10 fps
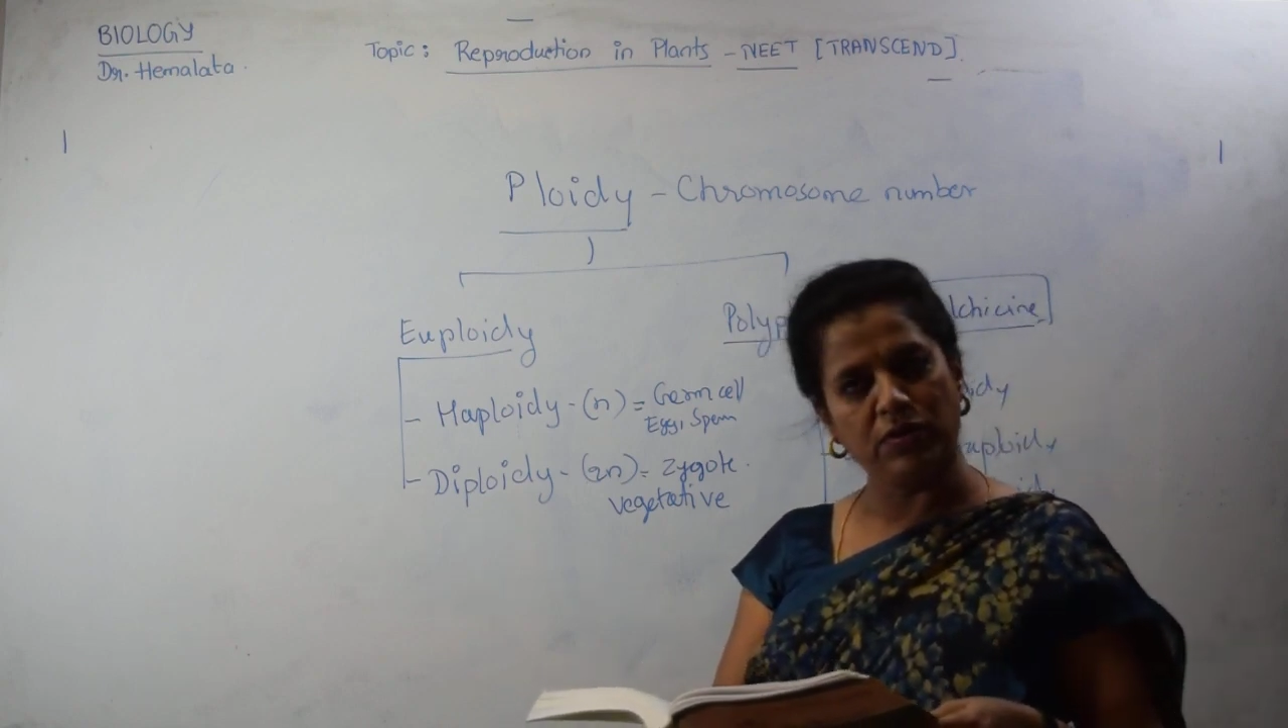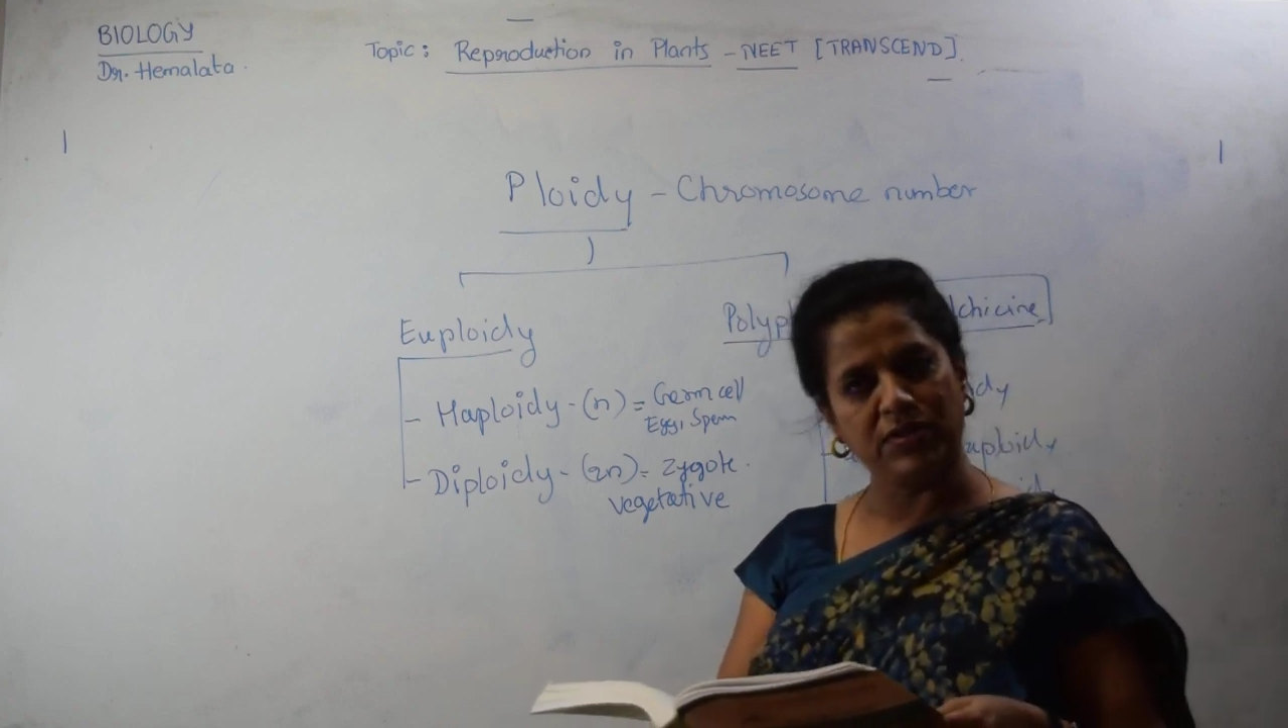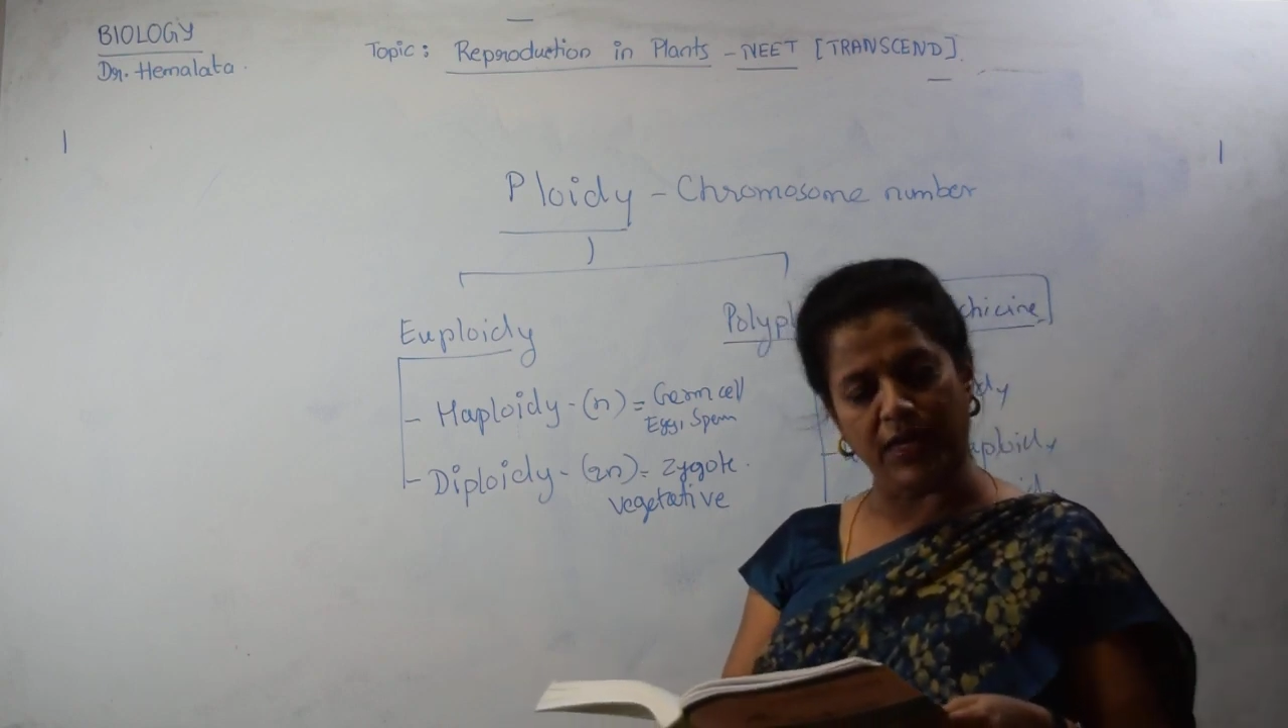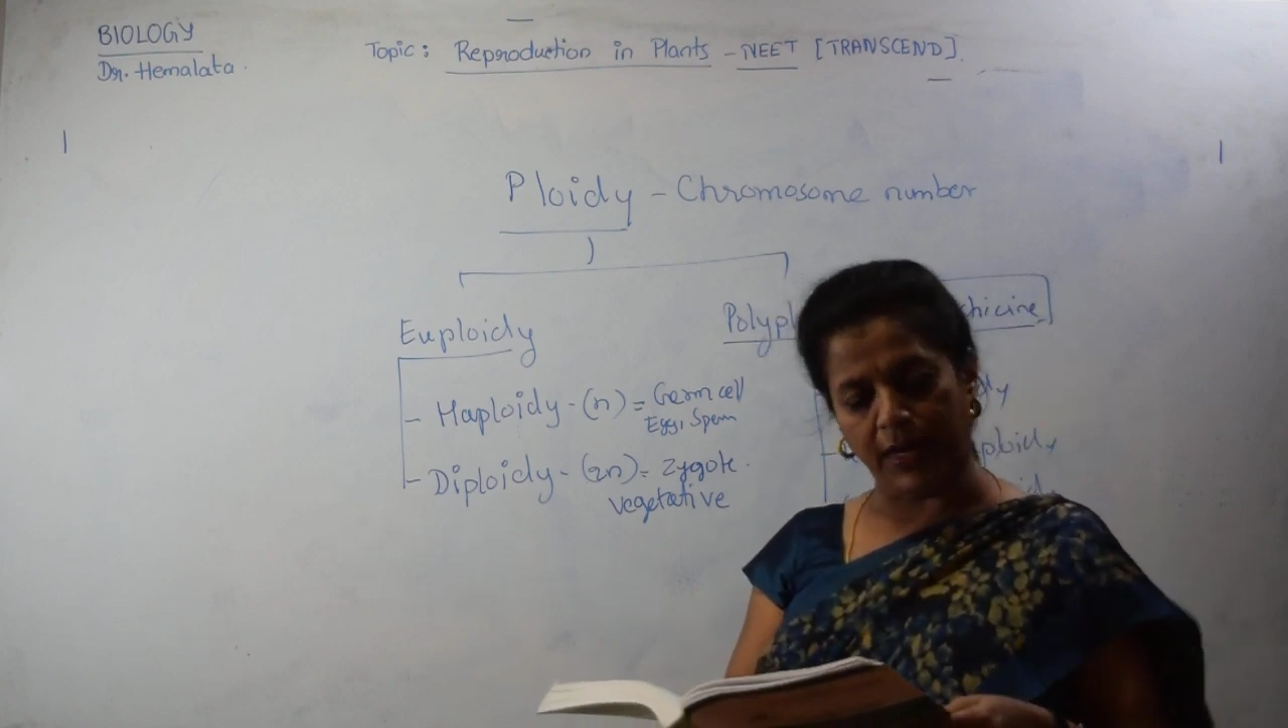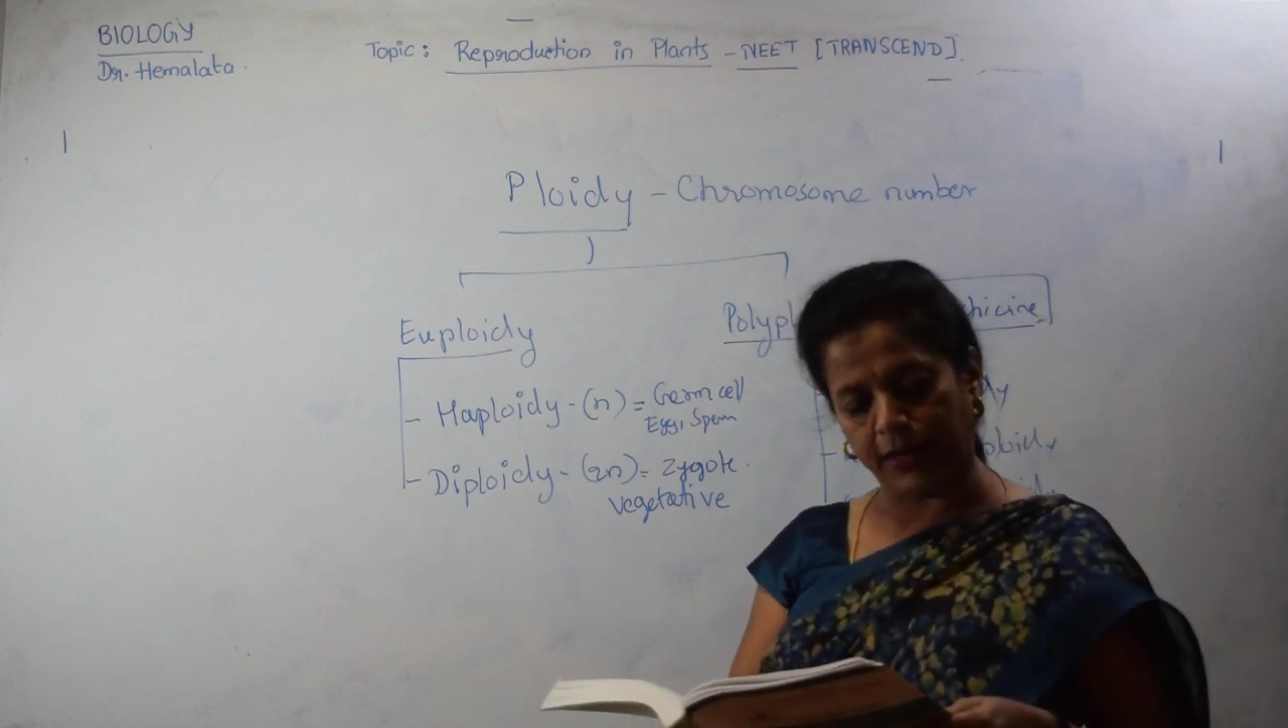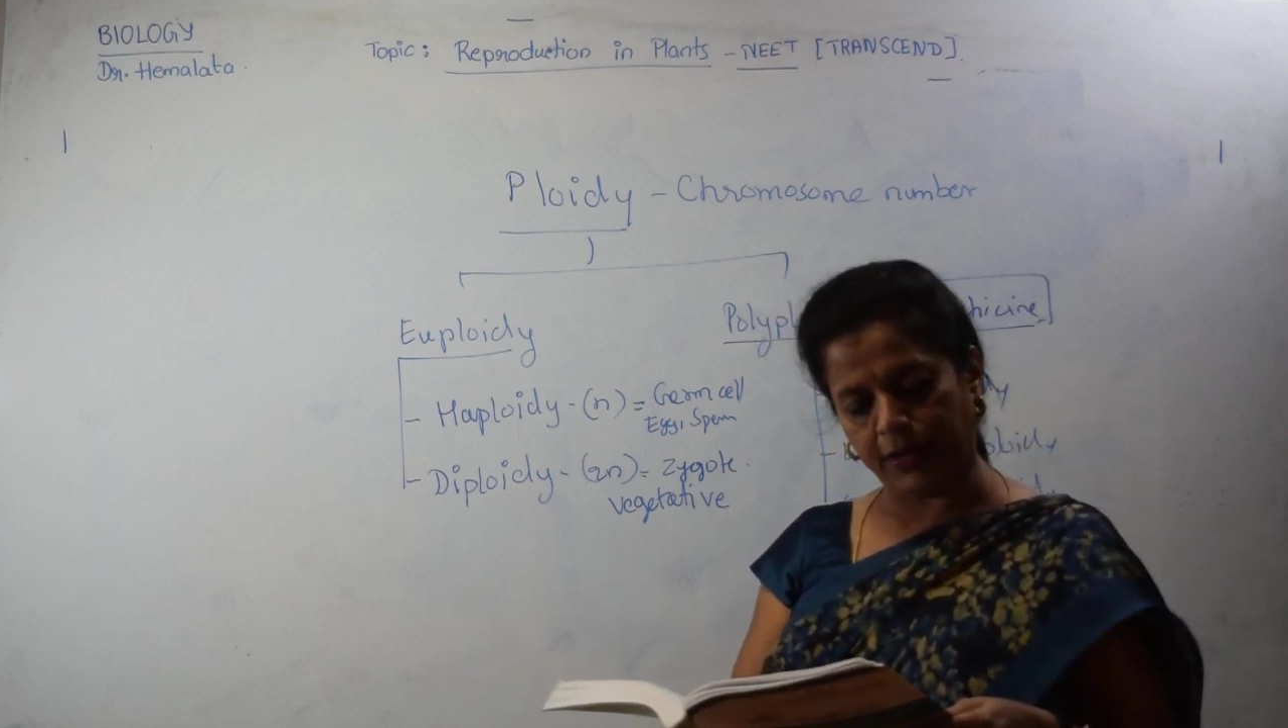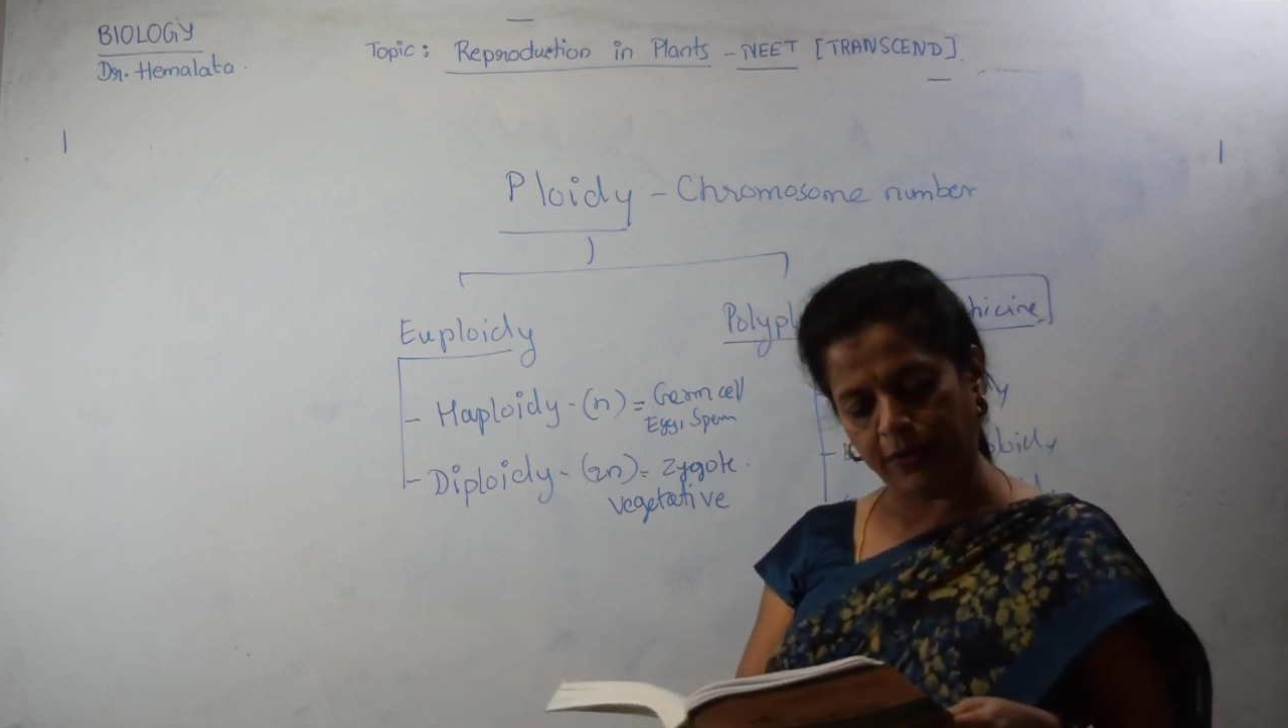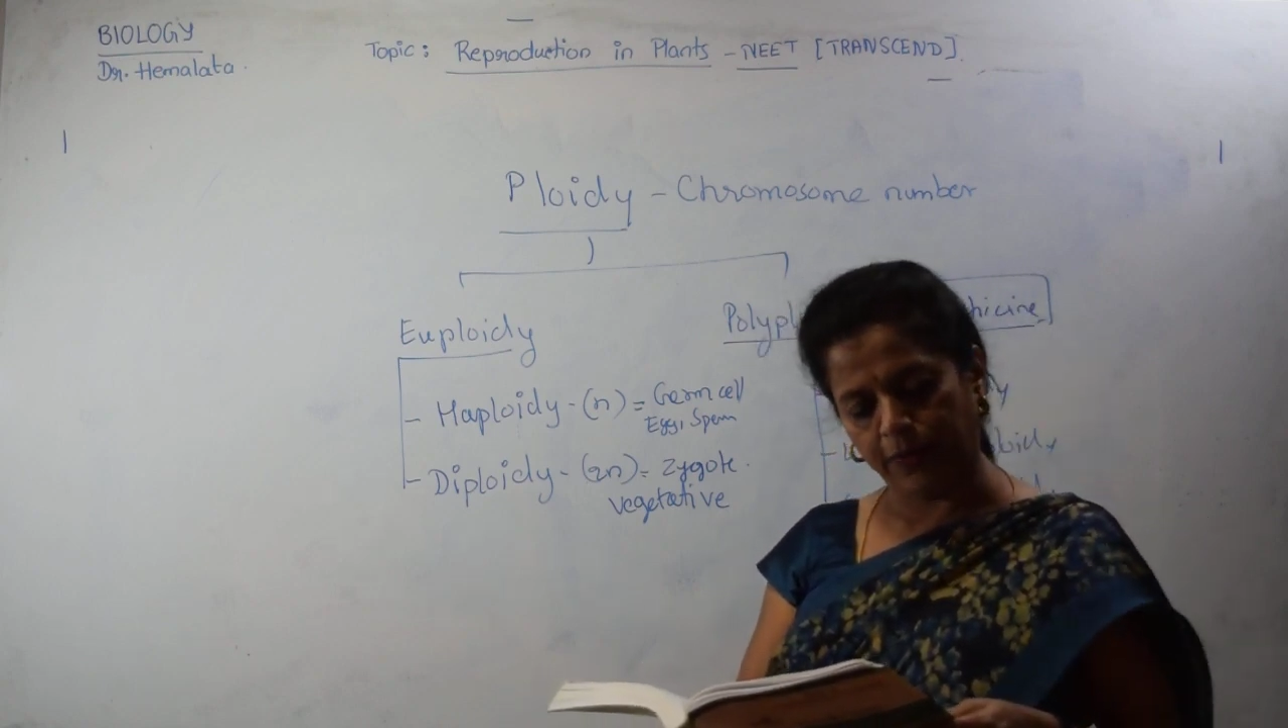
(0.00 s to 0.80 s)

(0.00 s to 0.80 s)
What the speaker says: to select.